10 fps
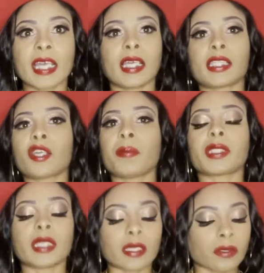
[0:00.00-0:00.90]
And so
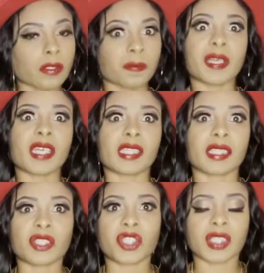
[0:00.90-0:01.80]
Miss Natural's pissed.
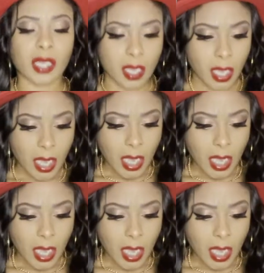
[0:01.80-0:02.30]
And she's like,